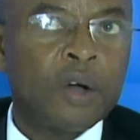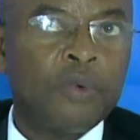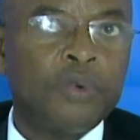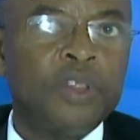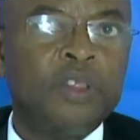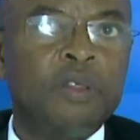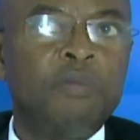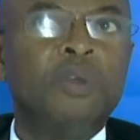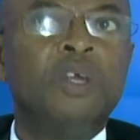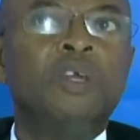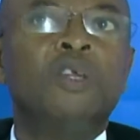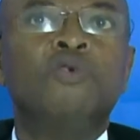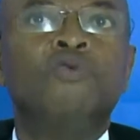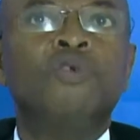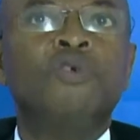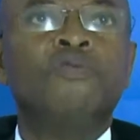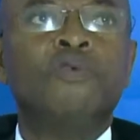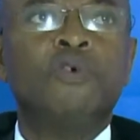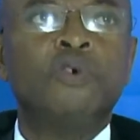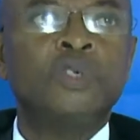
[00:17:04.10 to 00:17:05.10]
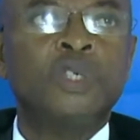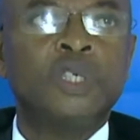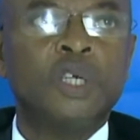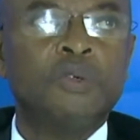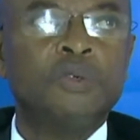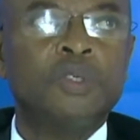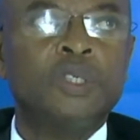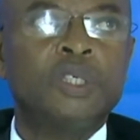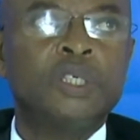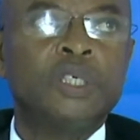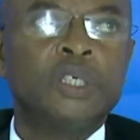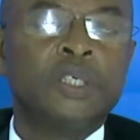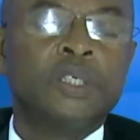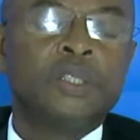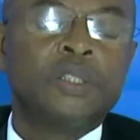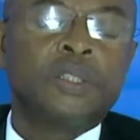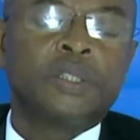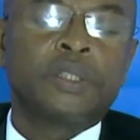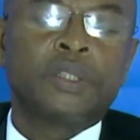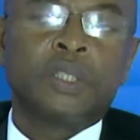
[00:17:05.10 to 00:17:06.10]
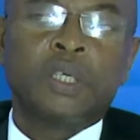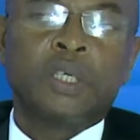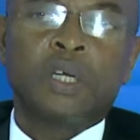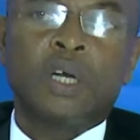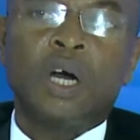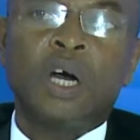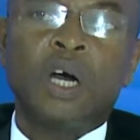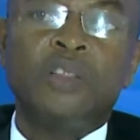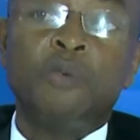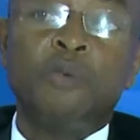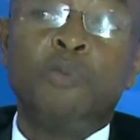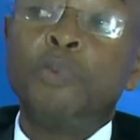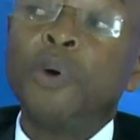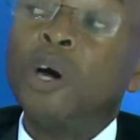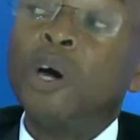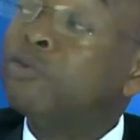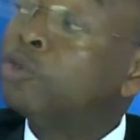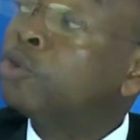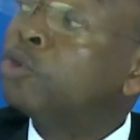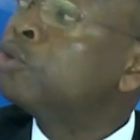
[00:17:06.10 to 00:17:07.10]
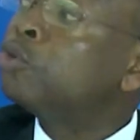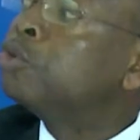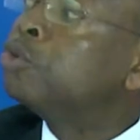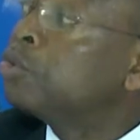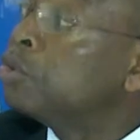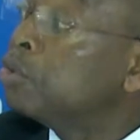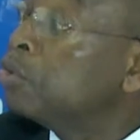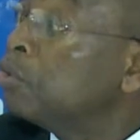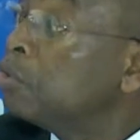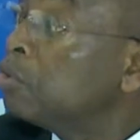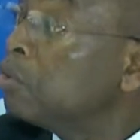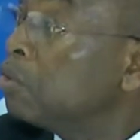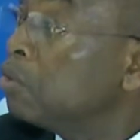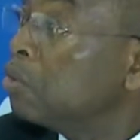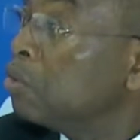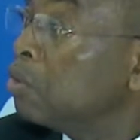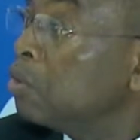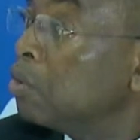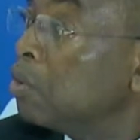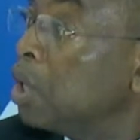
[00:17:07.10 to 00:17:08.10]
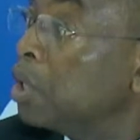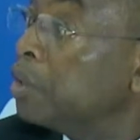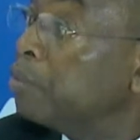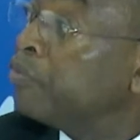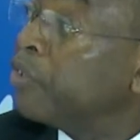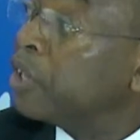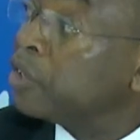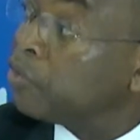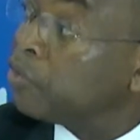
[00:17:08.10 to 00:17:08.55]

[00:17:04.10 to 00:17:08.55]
with me in Riv Consult are the people I've taught at first